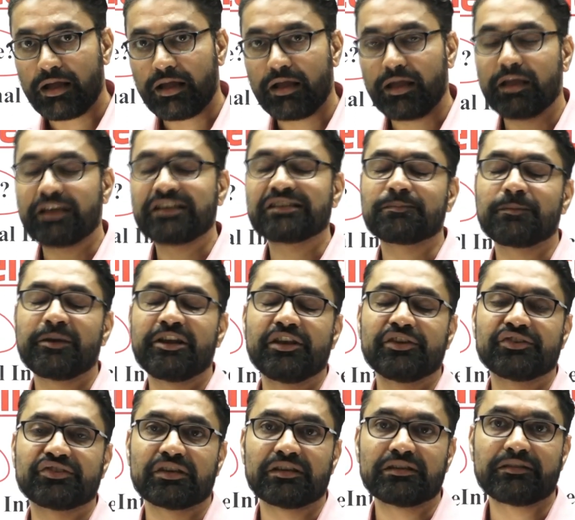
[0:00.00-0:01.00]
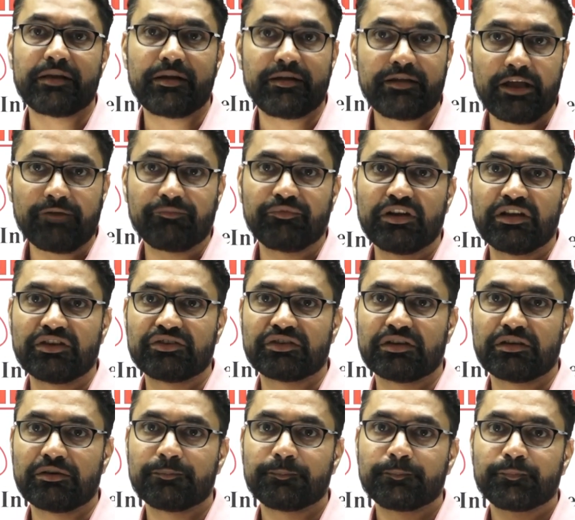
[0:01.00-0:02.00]
explanation, their
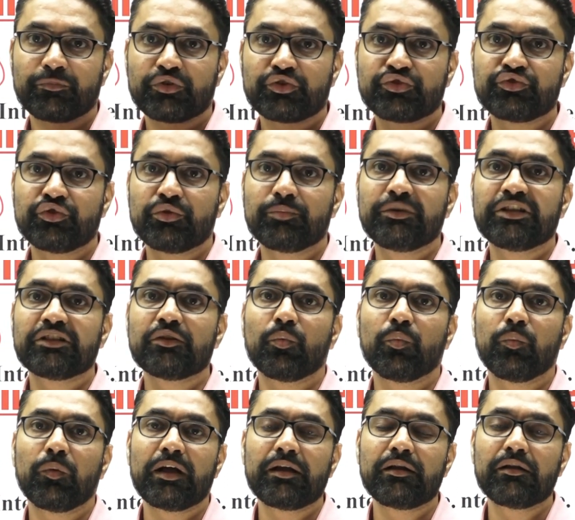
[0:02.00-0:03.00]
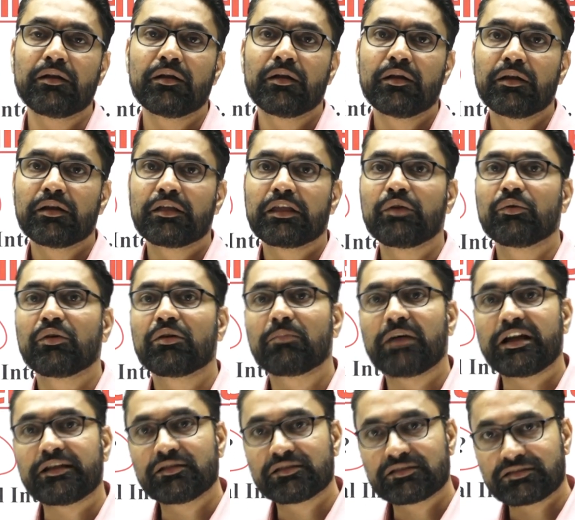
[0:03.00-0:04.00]
definition should be the one given
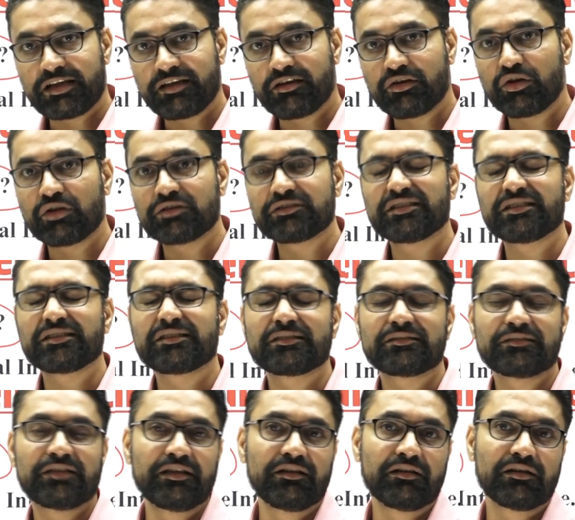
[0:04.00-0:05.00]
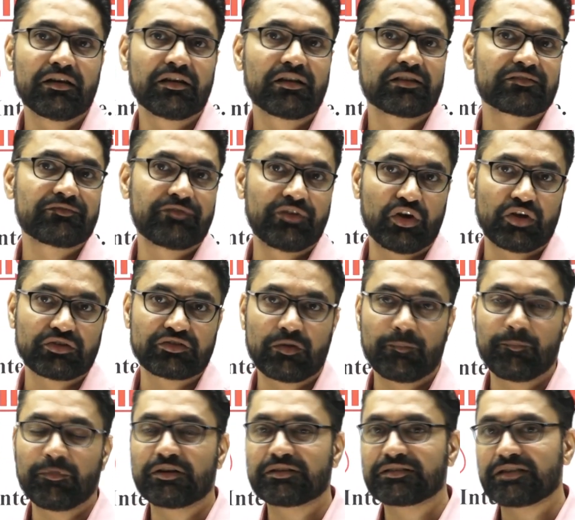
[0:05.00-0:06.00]
by the psychologists, thinkers,
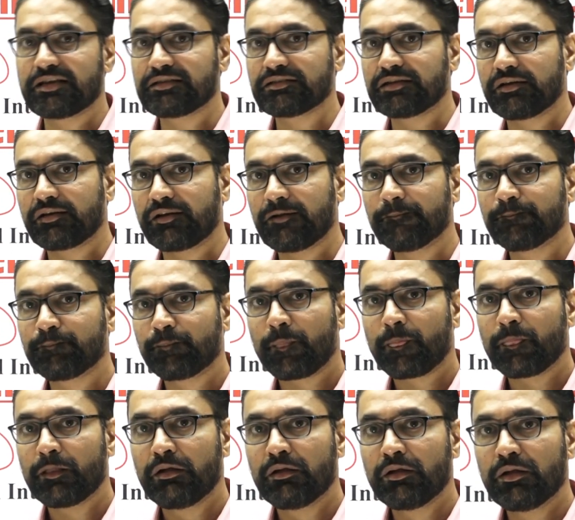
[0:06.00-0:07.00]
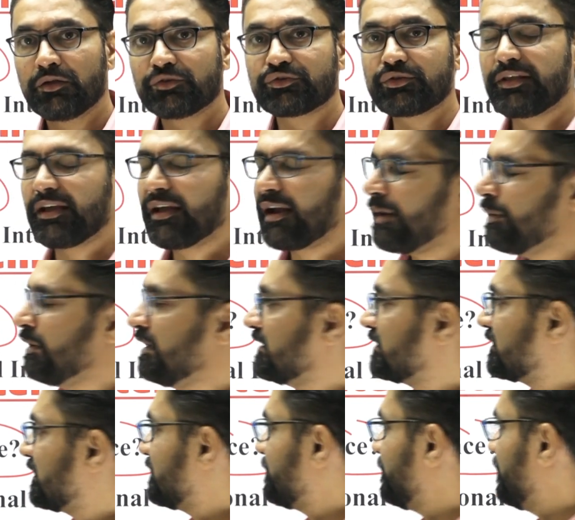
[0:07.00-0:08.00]
philosophers, etc. So there I will
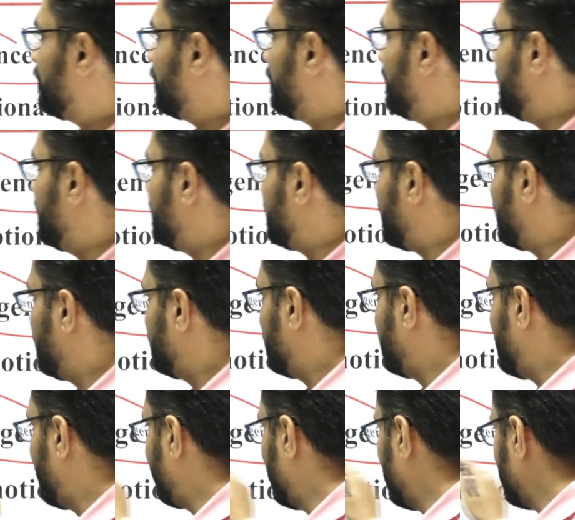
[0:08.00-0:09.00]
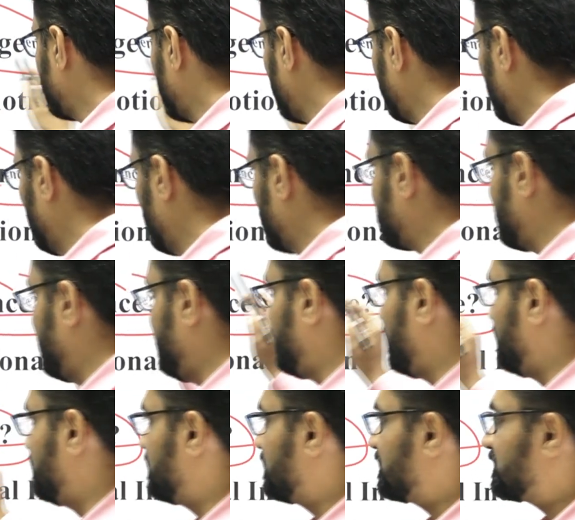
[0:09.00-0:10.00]
discuss with you in detail the definition of emotional
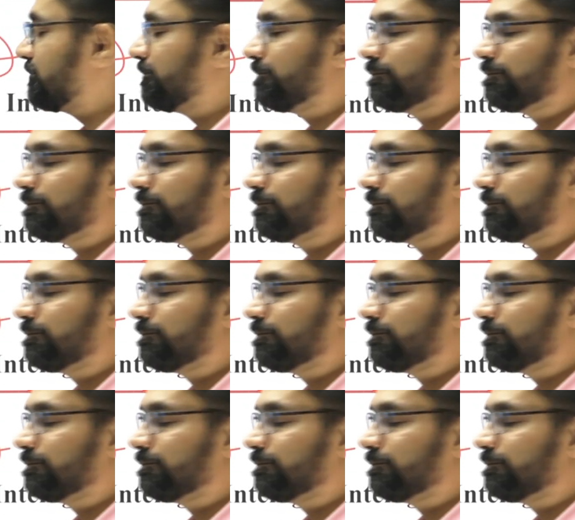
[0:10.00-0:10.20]
intelligence,